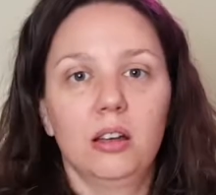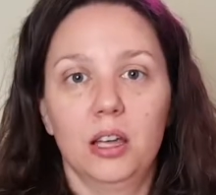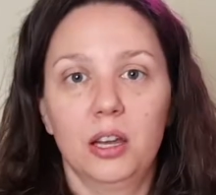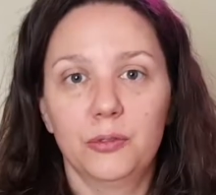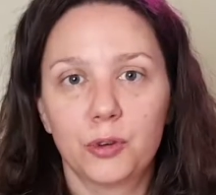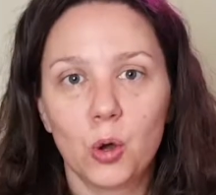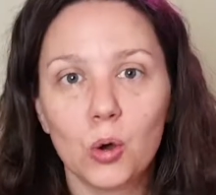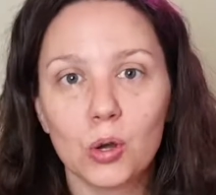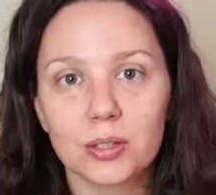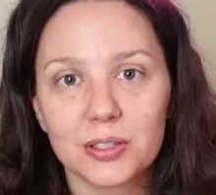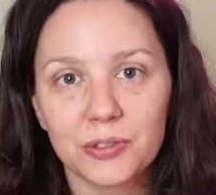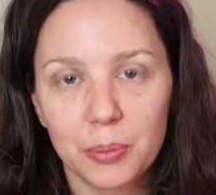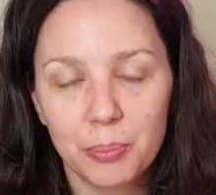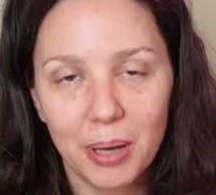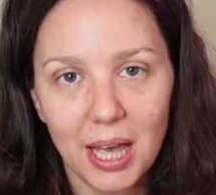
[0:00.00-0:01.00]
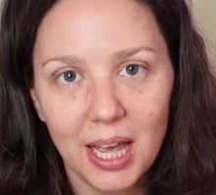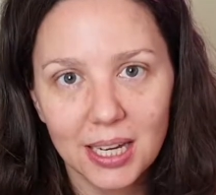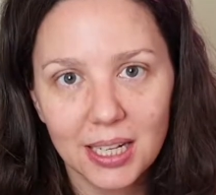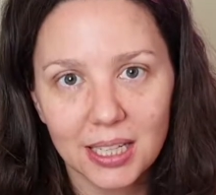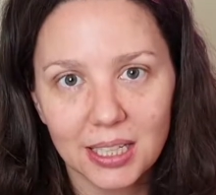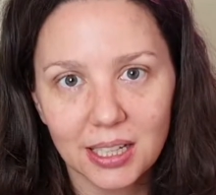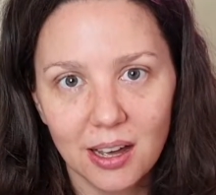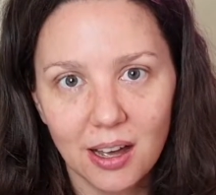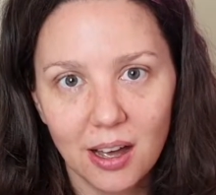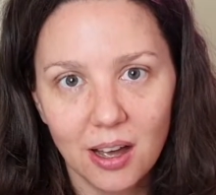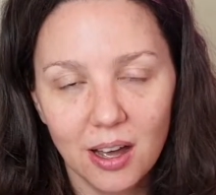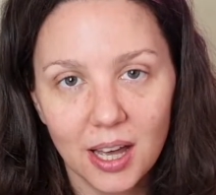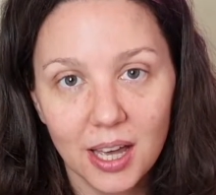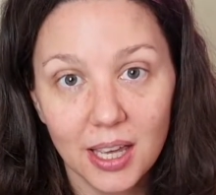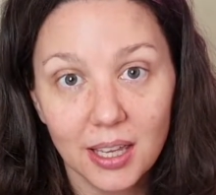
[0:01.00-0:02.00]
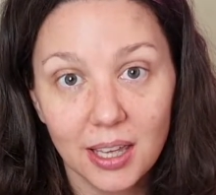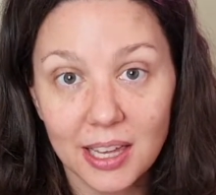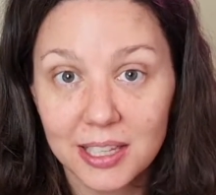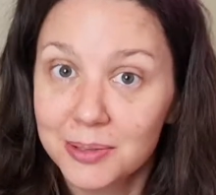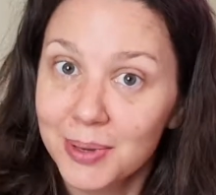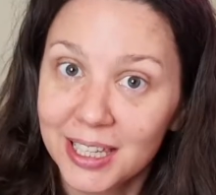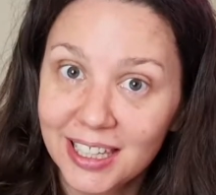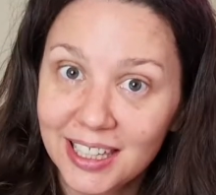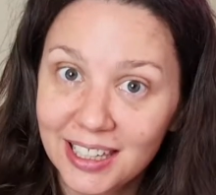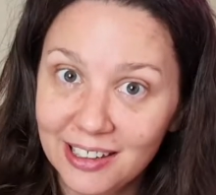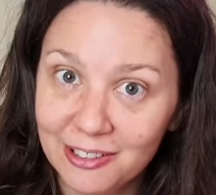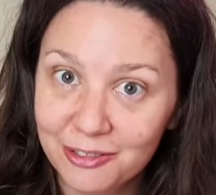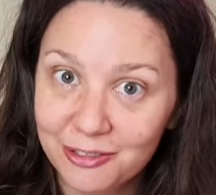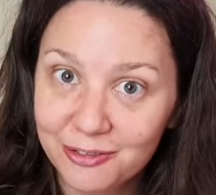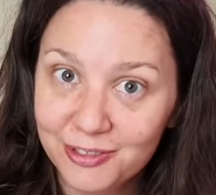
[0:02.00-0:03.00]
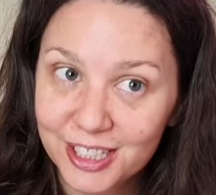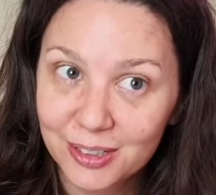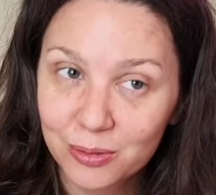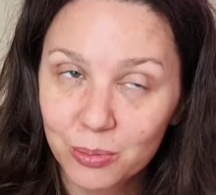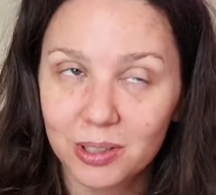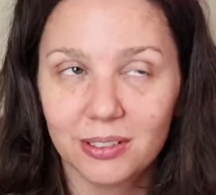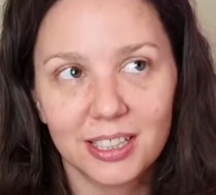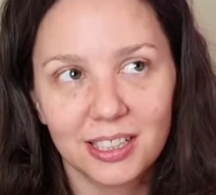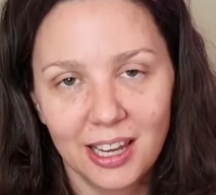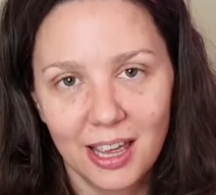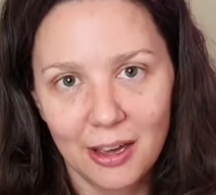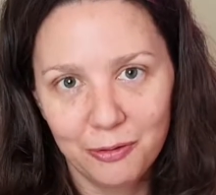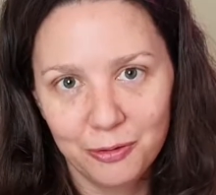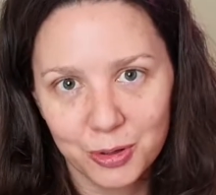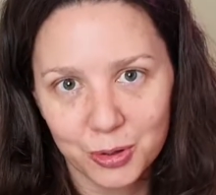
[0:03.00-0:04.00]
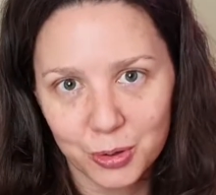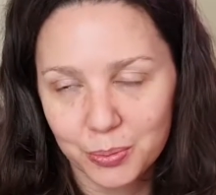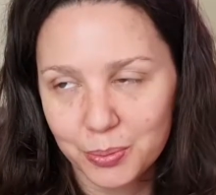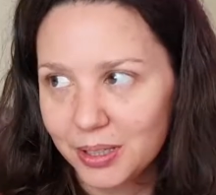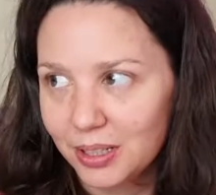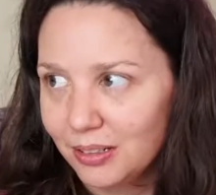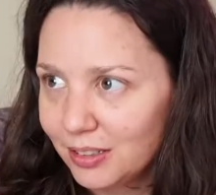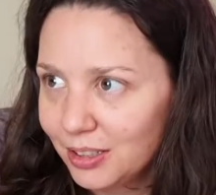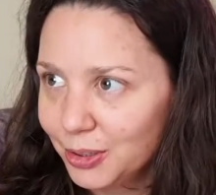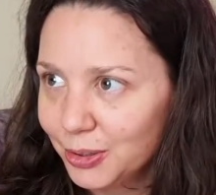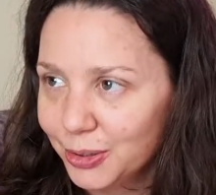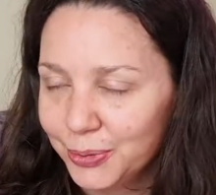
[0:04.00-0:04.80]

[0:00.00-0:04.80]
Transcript: and of course, for the party, I had to make a gift. Well, I didn't have to, but you know,